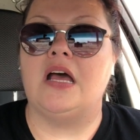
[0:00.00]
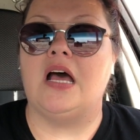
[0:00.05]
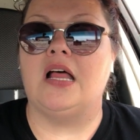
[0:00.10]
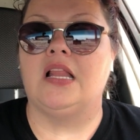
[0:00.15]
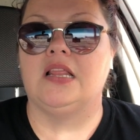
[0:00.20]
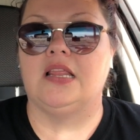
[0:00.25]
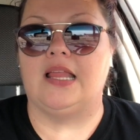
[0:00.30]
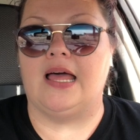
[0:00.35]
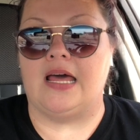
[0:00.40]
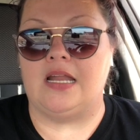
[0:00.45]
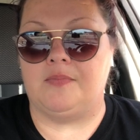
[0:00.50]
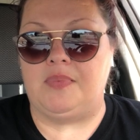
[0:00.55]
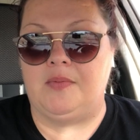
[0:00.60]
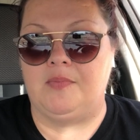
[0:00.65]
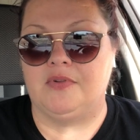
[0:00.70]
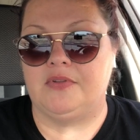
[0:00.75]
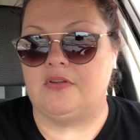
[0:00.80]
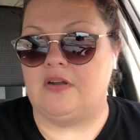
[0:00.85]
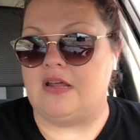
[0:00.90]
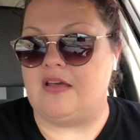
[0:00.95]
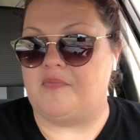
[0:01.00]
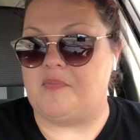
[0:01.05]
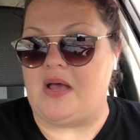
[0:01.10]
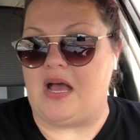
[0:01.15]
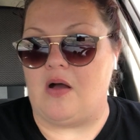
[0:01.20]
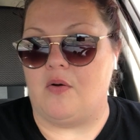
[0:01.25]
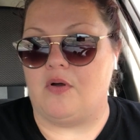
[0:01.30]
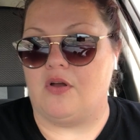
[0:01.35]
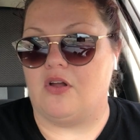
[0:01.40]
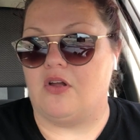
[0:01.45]
a lot of people don't have
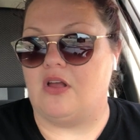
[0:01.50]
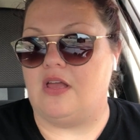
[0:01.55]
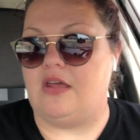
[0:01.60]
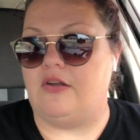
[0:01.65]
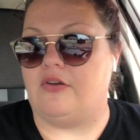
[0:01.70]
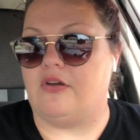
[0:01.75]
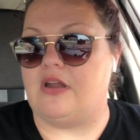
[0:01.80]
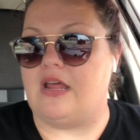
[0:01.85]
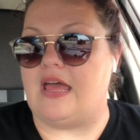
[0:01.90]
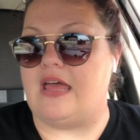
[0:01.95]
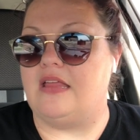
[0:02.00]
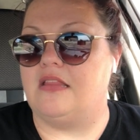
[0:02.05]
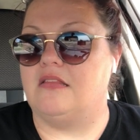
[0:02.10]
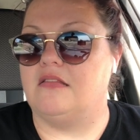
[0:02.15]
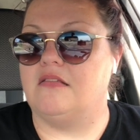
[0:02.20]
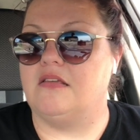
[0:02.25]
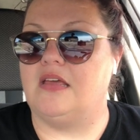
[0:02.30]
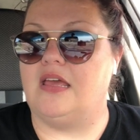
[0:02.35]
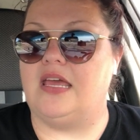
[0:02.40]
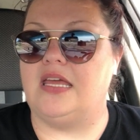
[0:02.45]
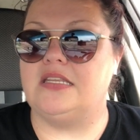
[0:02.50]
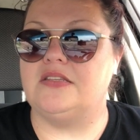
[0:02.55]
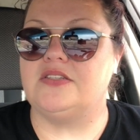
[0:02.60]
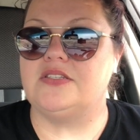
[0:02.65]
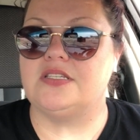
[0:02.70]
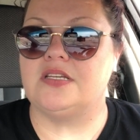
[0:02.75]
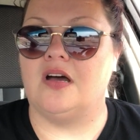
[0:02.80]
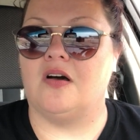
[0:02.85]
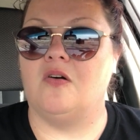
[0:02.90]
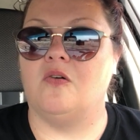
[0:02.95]
power or internet and
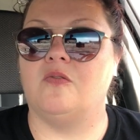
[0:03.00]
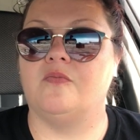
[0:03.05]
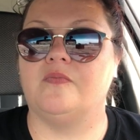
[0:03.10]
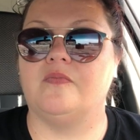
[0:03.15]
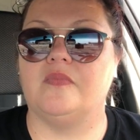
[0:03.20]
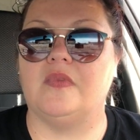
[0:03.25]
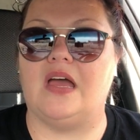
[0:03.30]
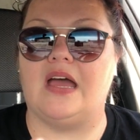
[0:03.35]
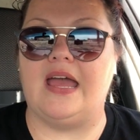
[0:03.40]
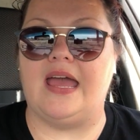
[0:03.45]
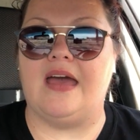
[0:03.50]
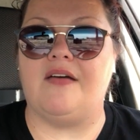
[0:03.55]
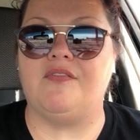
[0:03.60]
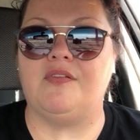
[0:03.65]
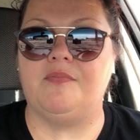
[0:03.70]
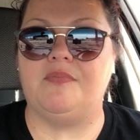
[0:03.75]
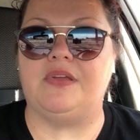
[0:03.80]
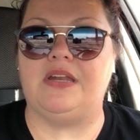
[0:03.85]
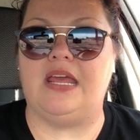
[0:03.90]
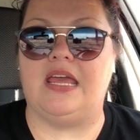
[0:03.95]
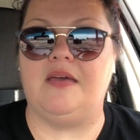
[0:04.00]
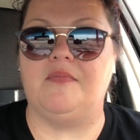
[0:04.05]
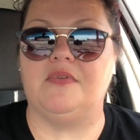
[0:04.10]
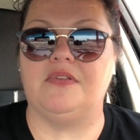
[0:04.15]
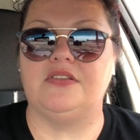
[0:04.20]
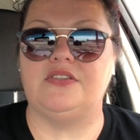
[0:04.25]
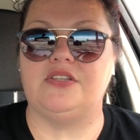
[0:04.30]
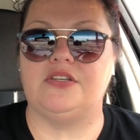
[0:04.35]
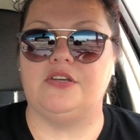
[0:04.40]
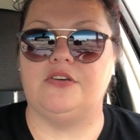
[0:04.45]
so i haven't been
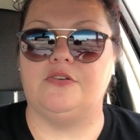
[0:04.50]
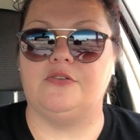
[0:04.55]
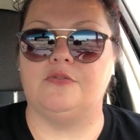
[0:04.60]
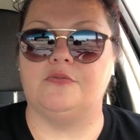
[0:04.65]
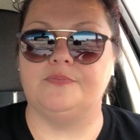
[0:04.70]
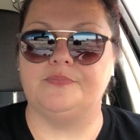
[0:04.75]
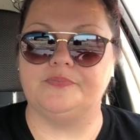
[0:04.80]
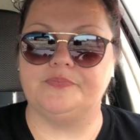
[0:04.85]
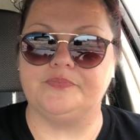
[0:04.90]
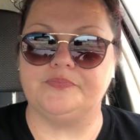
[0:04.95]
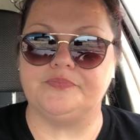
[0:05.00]
able to